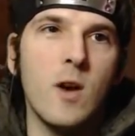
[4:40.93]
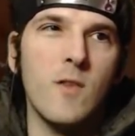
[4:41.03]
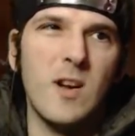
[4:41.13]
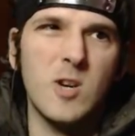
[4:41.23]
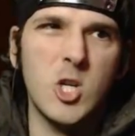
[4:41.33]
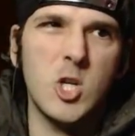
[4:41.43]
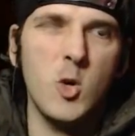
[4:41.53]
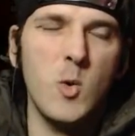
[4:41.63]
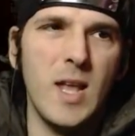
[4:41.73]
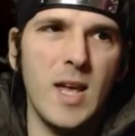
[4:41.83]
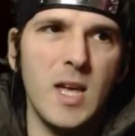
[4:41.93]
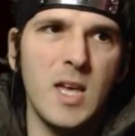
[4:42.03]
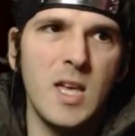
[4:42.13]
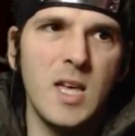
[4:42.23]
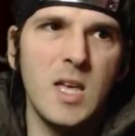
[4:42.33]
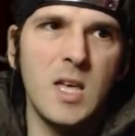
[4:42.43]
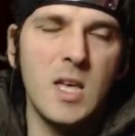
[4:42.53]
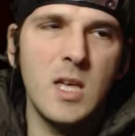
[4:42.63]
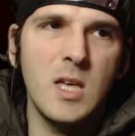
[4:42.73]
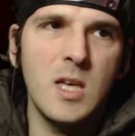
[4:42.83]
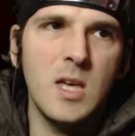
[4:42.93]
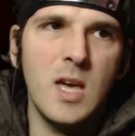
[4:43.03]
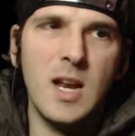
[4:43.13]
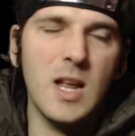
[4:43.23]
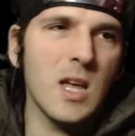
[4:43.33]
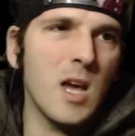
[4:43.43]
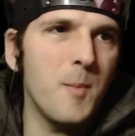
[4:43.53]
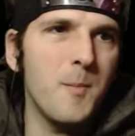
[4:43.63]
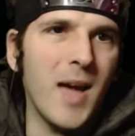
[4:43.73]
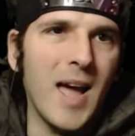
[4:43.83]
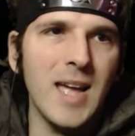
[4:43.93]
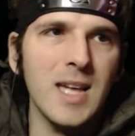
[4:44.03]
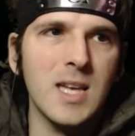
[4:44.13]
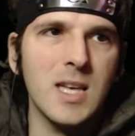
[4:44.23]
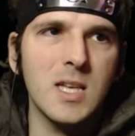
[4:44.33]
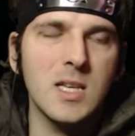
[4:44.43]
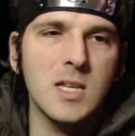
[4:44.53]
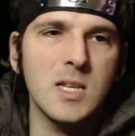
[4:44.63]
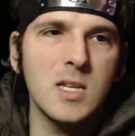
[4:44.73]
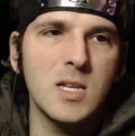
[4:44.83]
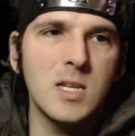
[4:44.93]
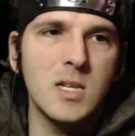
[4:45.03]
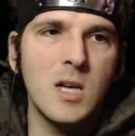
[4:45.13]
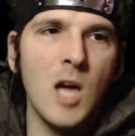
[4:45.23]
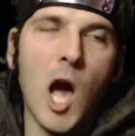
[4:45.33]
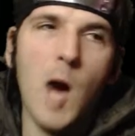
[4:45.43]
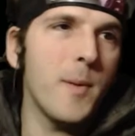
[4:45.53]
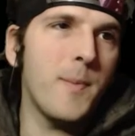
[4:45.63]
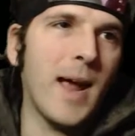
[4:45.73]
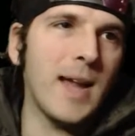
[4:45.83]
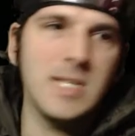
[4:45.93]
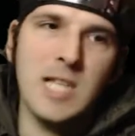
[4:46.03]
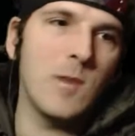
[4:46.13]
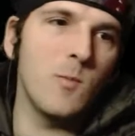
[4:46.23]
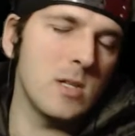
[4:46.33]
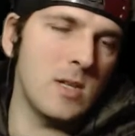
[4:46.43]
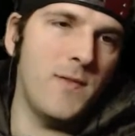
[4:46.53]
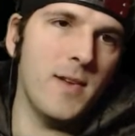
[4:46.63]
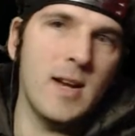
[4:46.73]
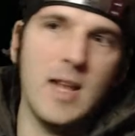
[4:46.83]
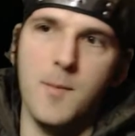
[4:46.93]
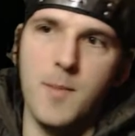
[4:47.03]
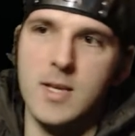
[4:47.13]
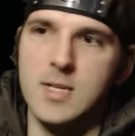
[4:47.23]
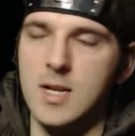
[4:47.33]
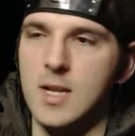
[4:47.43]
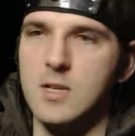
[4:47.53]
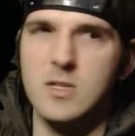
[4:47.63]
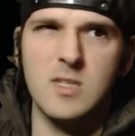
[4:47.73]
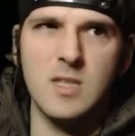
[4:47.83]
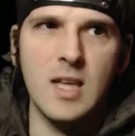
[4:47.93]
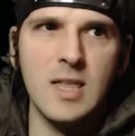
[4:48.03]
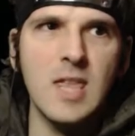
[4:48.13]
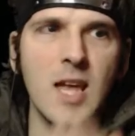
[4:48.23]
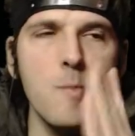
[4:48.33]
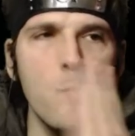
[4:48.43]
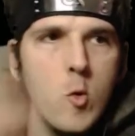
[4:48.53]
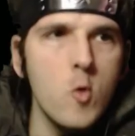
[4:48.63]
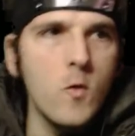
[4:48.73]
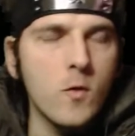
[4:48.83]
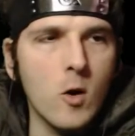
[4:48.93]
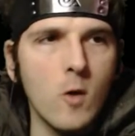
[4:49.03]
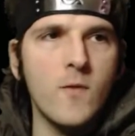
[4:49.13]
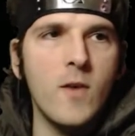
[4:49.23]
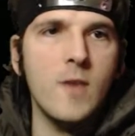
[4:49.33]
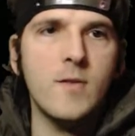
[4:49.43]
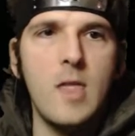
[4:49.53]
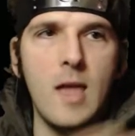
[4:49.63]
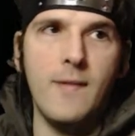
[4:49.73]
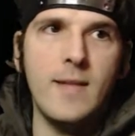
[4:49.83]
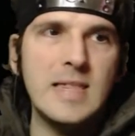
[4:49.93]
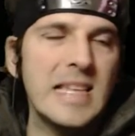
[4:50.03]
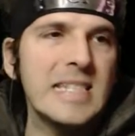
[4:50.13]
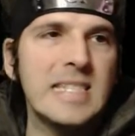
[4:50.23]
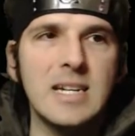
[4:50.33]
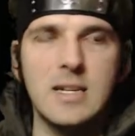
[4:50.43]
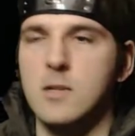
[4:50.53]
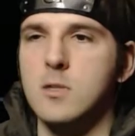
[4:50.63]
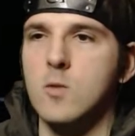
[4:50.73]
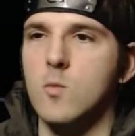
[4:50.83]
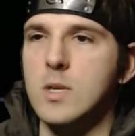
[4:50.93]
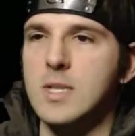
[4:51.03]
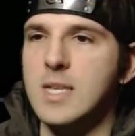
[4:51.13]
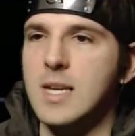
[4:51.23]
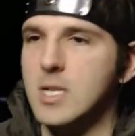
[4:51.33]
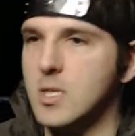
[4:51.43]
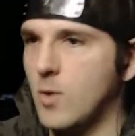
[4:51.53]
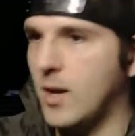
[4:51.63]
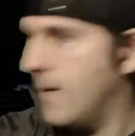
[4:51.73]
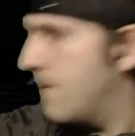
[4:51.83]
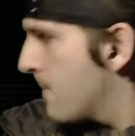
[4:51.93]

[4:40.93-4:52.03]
run around, shoot it, and then come back? I'll be back in a second once I figure it out, basically. Because they, they moved a lot further than that, and then they didn't. So what is the issue here?